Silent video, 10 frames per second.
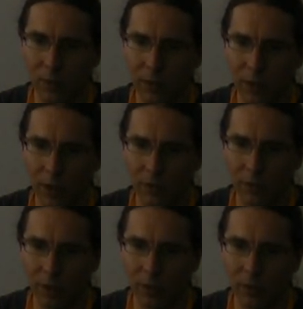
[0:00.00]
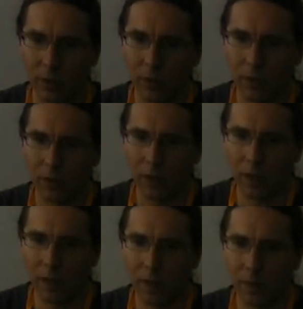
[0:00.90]
We can also
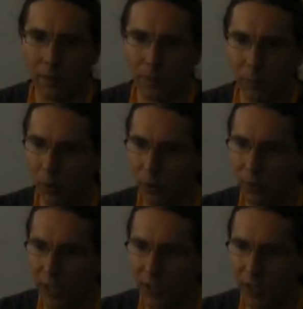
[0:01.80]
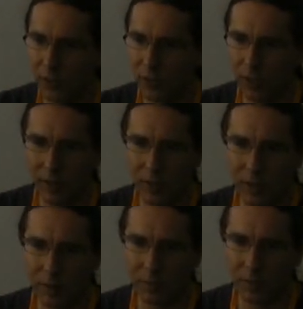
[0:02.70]
put rotations on
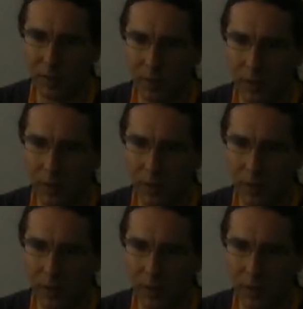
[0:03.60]
them.